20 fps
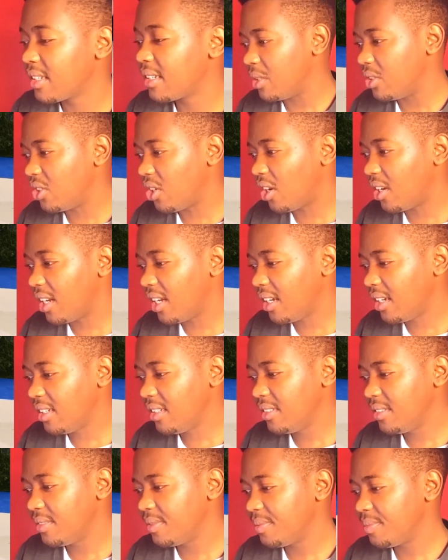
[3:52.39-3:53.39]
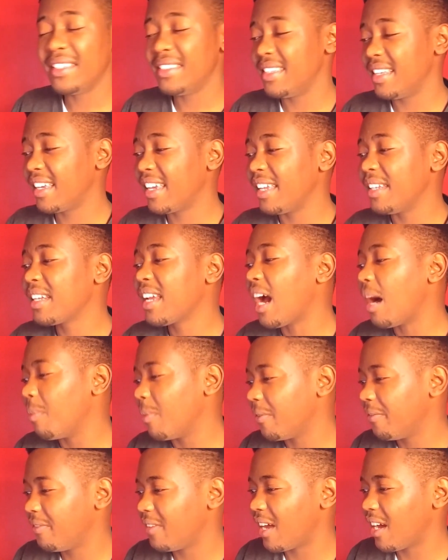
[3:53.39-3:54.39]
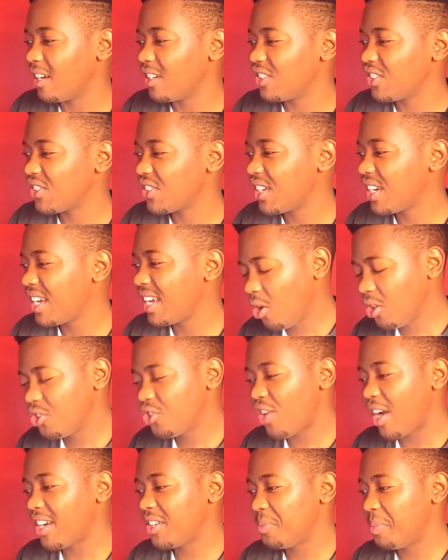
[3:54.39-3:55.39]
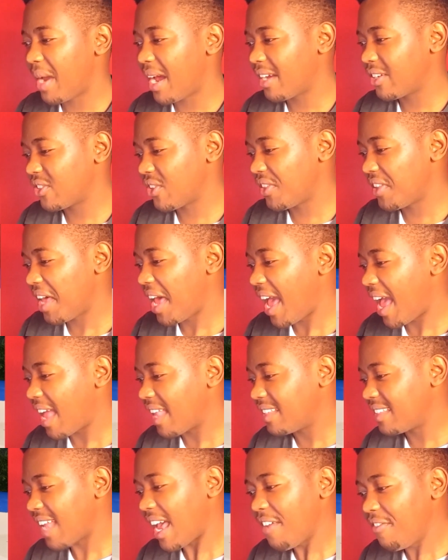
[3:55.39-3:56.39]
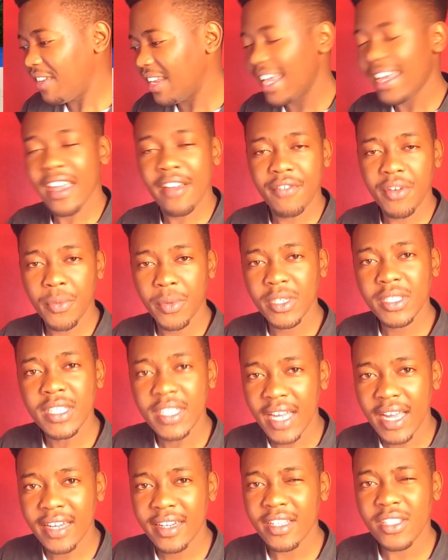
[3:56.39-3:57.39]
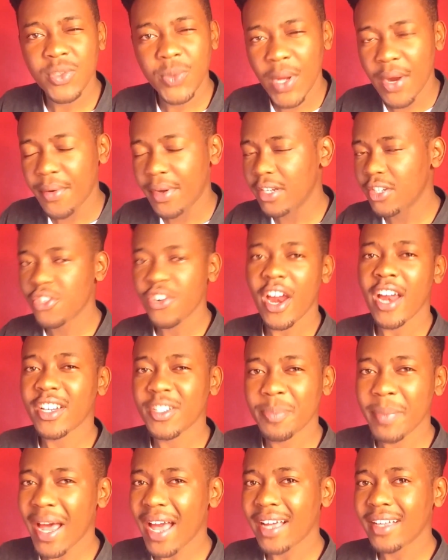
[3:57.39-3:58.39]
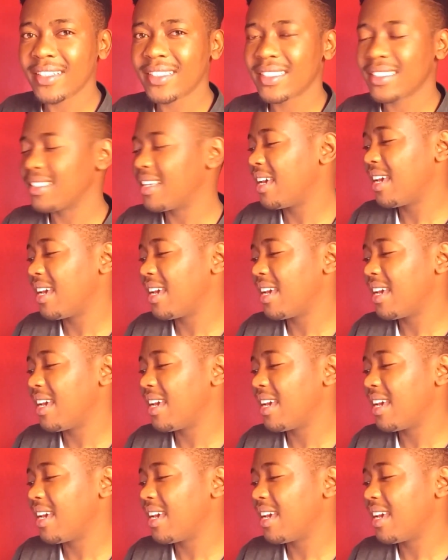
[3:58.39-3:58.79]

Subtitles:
Madonna, basic in camouflage. More trash bags on the hands. I feel like everyone tonight is wearing trash bags.